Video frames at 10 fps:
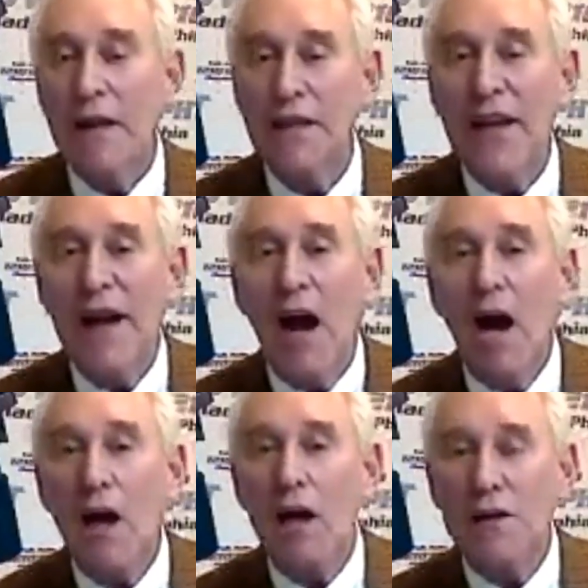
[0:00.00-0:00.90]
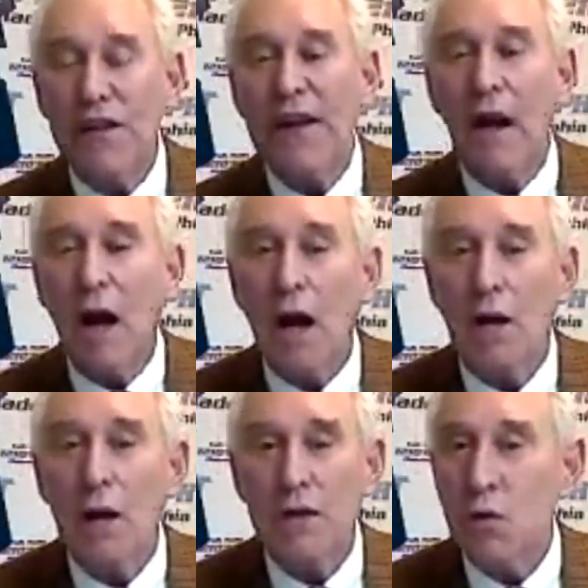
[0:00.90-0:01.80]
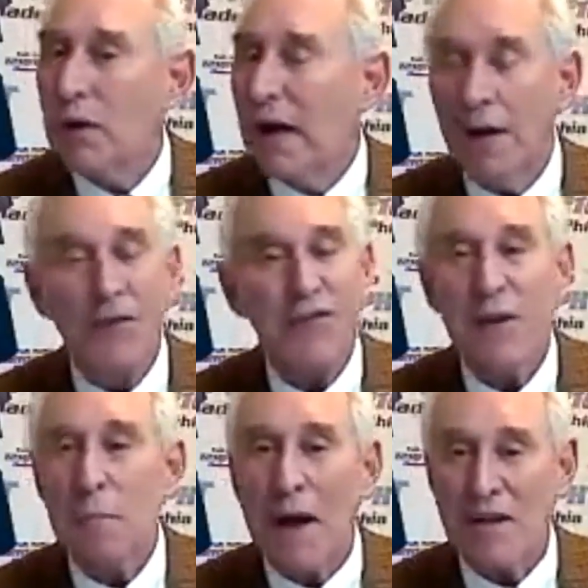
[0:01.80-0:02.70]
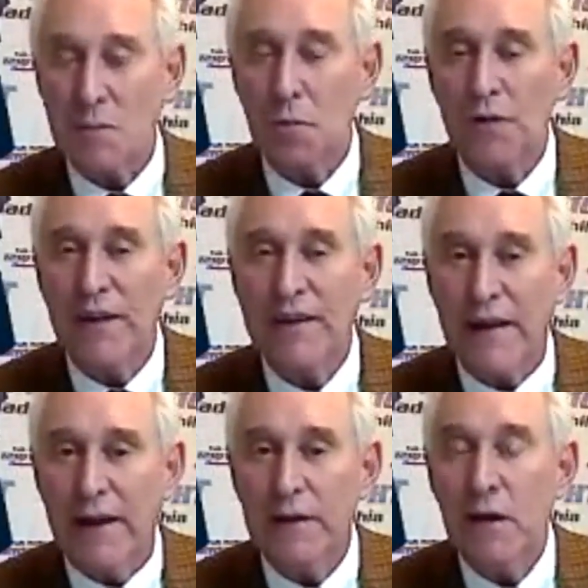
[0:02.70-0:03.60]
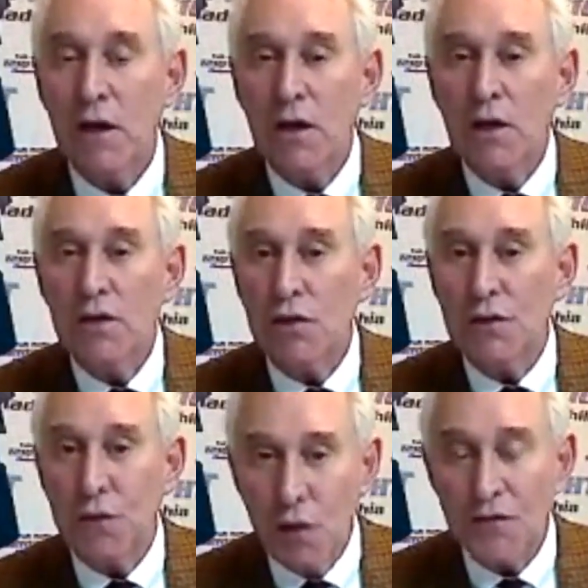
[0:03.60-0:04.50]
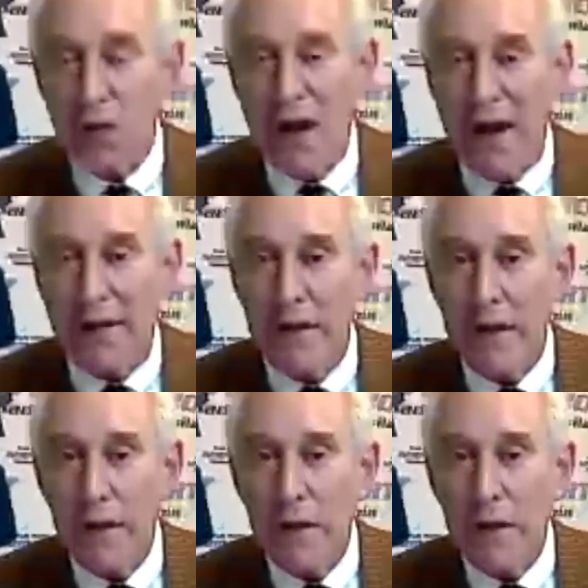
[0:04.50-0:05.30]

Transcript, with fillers: Uh, they are they are doing everything possible they can to foot drag.